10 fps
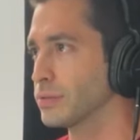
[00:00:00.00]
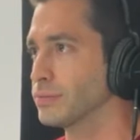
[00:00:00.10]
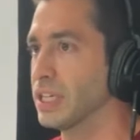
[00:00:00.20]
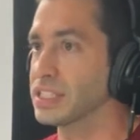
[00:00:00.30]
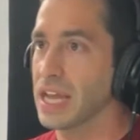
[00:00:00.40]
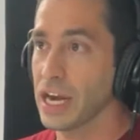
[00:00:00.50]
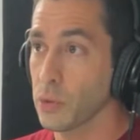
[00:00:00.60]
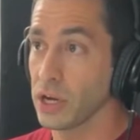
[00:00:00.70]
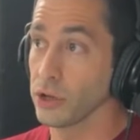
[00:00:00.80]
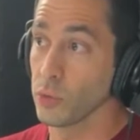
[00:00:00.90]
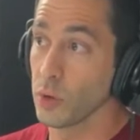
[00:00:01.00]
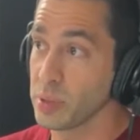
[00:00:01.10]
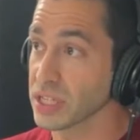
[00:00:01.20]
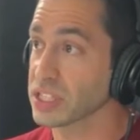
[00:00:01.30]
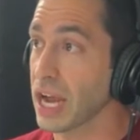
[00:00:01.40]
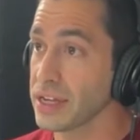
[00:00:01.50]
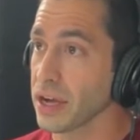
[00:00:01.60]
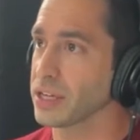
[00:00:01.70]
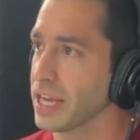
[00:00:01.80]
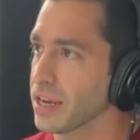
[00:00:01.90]
And Zach Wheeler would be a Cy
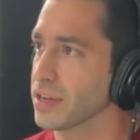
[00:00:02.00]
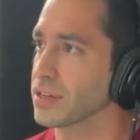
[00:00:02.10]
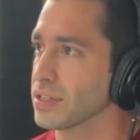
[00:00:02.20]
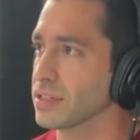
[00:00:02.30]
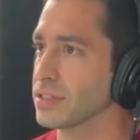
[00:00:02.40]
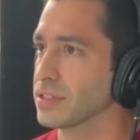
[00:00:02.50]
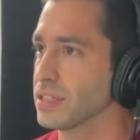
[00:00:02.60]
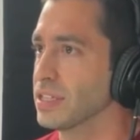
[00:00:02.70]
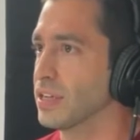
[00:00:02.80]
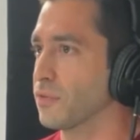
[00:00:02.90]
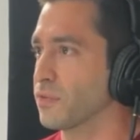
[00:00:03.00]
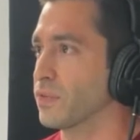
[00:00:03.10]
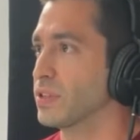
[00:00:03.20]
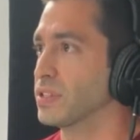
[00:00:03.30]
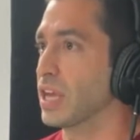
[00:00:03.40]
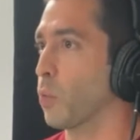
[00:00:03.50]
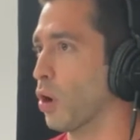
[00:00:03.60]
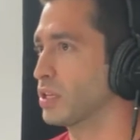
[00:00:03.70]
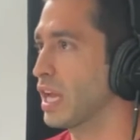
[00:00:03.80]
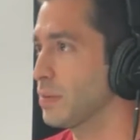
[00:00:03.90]
Young candidate if they
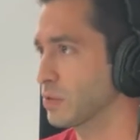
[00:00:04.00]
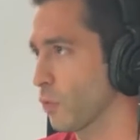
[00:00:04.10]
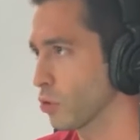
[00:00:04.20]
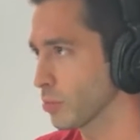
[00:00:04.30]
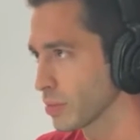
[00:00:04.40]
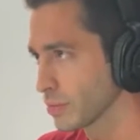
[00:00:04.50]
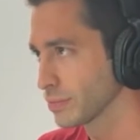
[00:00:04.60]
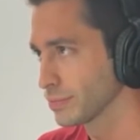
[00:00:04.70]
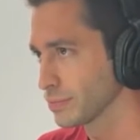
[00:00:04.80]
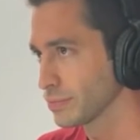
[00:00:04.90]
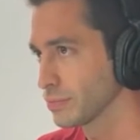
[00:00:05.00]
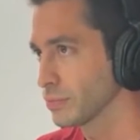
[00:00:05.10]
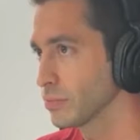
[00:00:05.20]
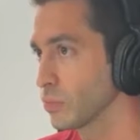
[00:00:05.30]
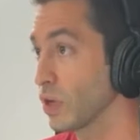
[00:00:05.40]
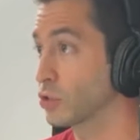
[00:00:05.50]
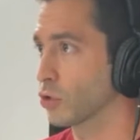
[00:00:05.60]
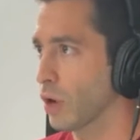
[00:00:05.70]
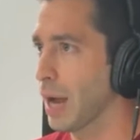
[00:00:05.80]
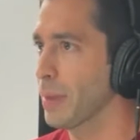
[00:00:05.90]
won games for him. With
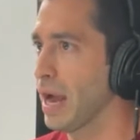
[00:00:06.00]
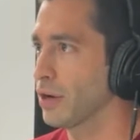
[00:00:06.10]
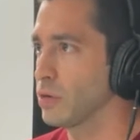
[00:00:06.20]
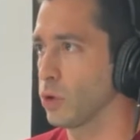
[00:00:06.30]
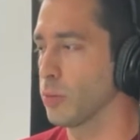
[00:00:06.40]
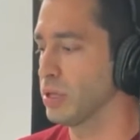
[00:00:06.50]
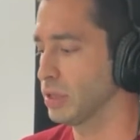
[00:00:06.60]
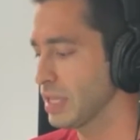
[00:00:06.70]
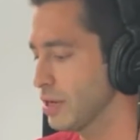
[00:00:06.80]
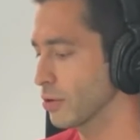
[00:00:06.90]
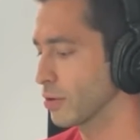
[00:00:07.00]
DeGrom out, he would have been the leader.